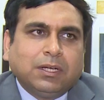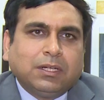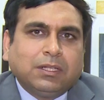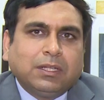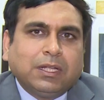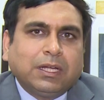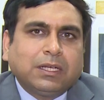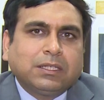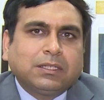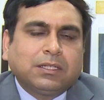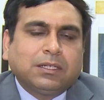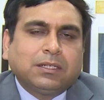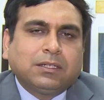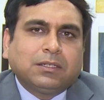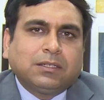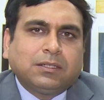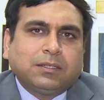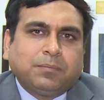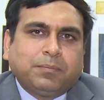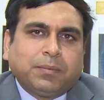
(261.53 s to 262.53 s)
There is
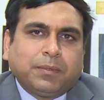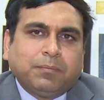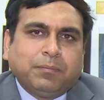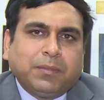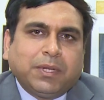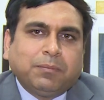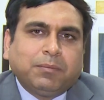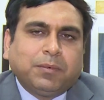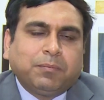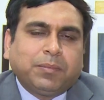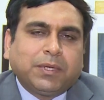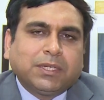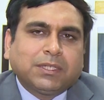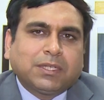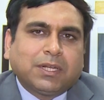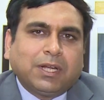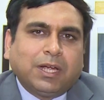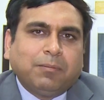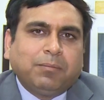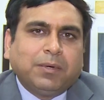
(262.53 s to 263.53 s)
a minimum
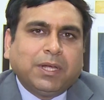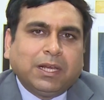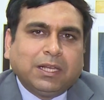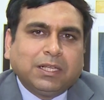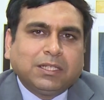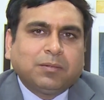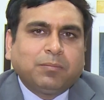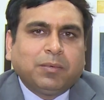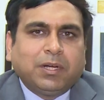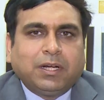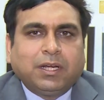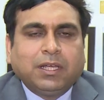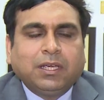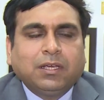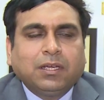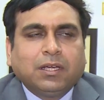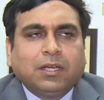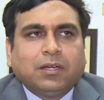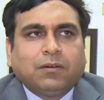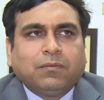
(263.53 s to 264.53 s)
prescribed eligibility